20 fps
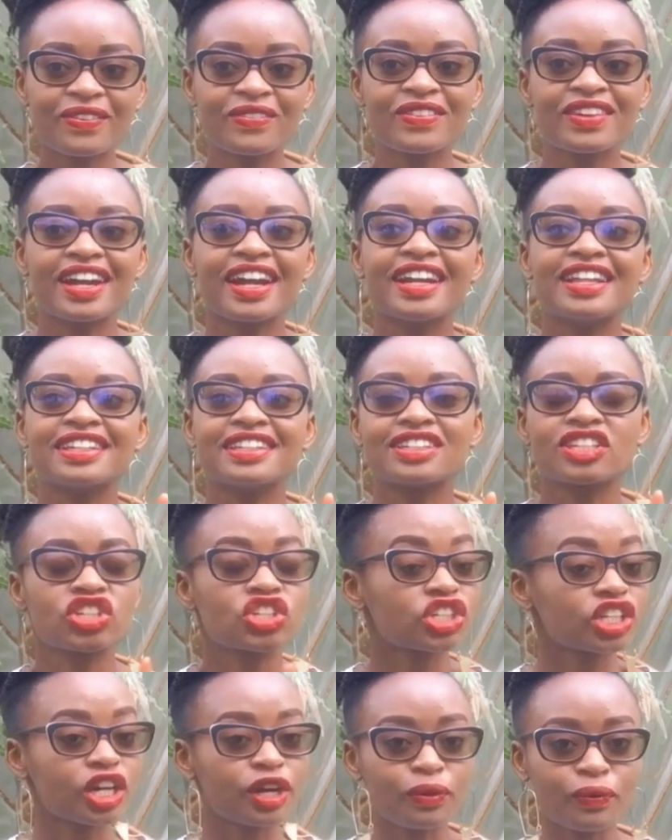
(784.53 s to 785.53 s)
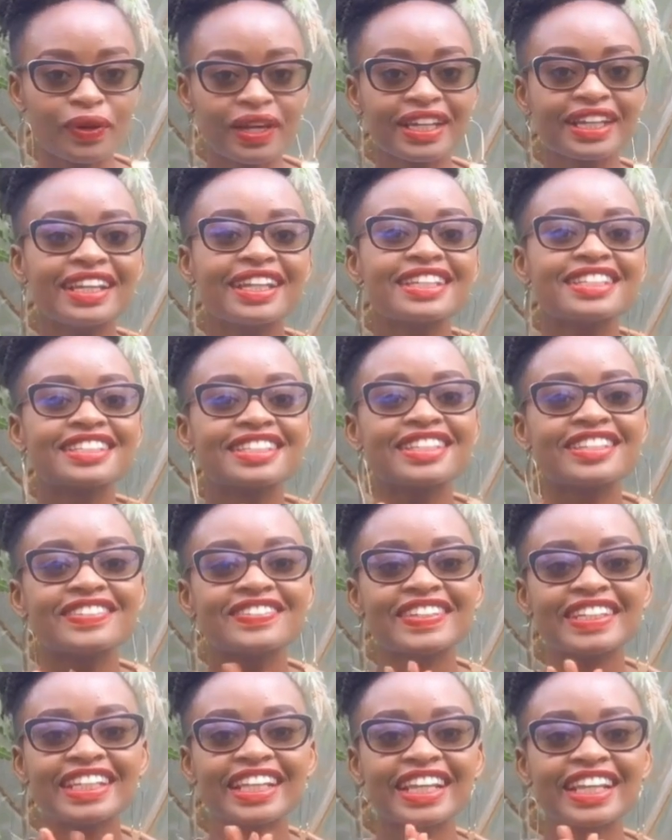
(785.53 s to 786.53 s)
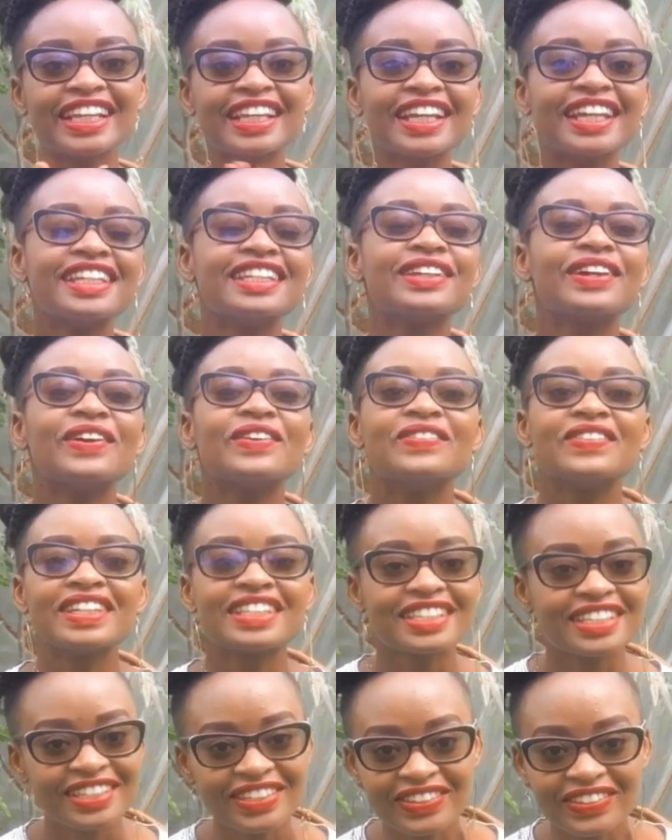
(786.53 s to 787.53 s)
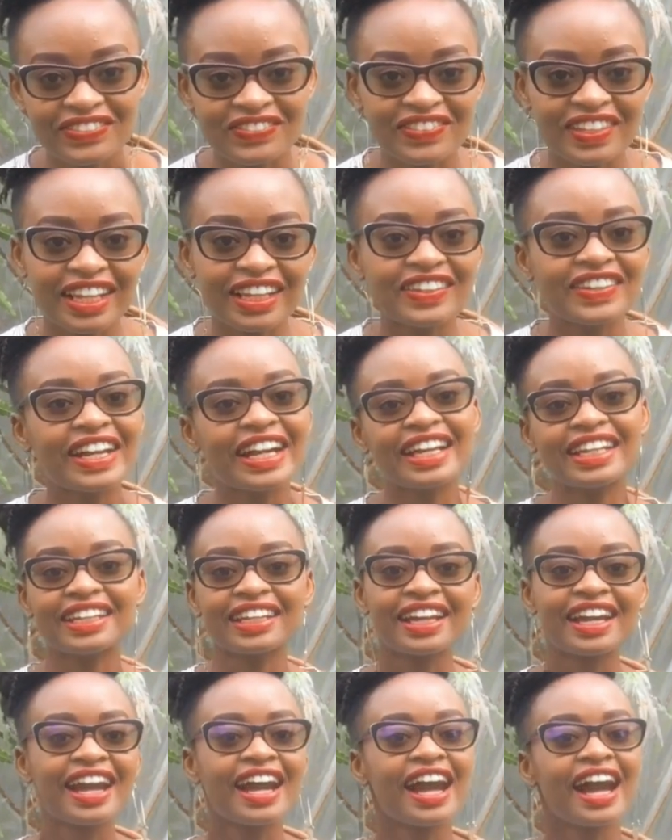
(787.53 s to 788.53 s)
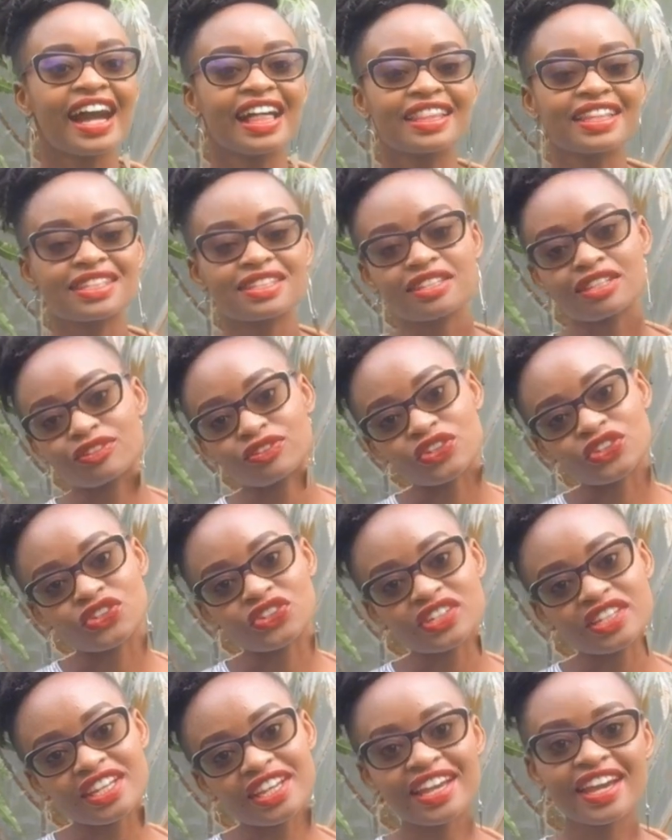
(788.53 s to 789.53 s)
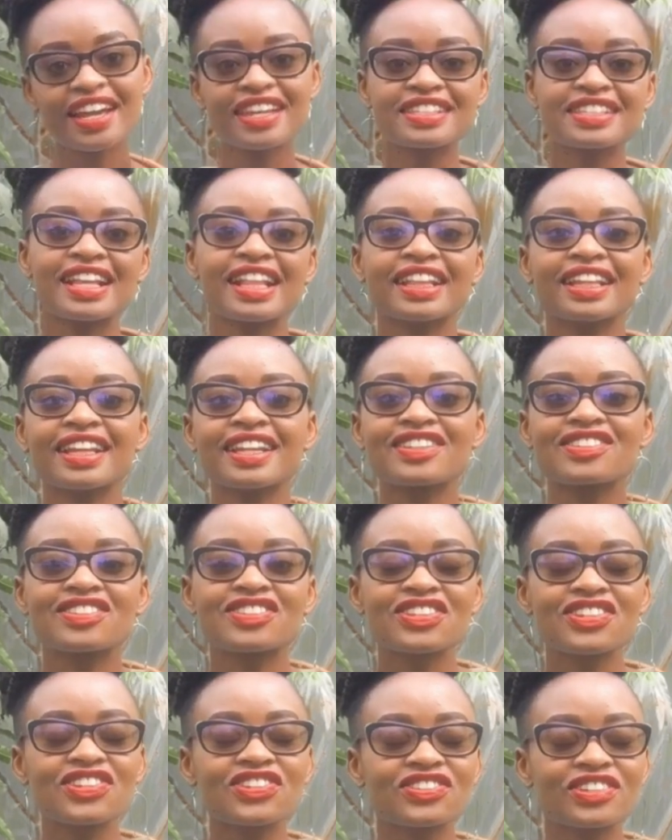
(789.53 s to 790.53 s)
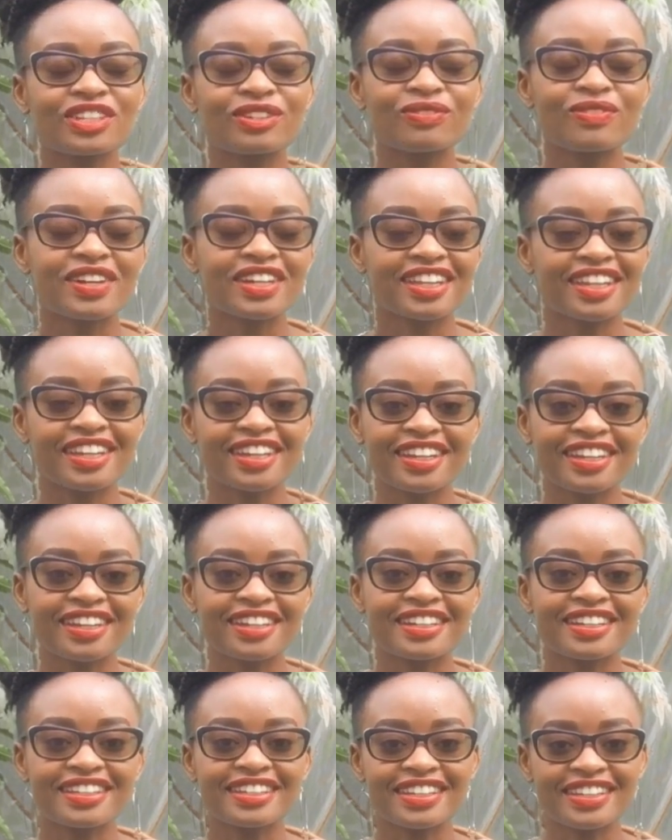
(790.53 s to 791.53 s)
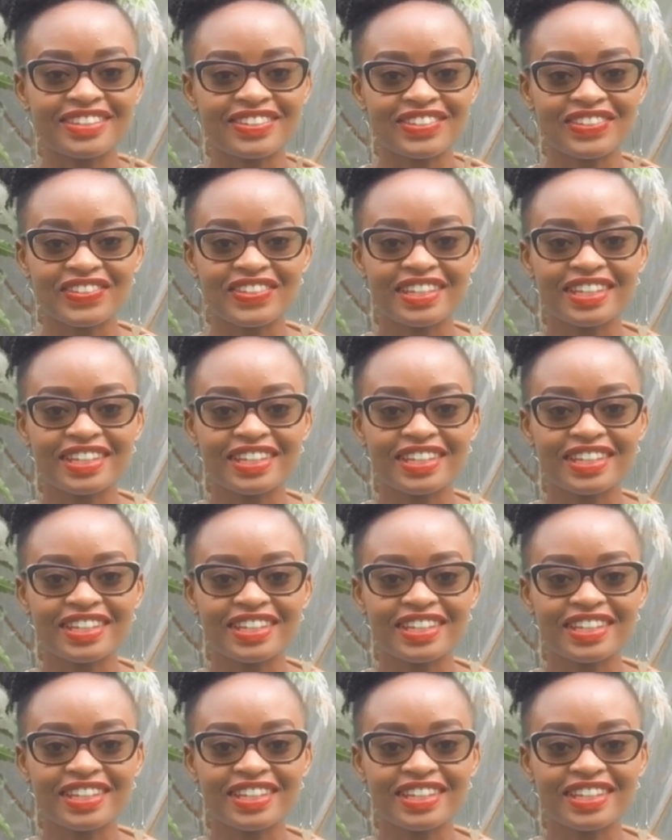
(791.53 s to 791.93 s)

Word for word: and share widely share widely and comment down below and that's it for today guys i'll get to you rush back here next week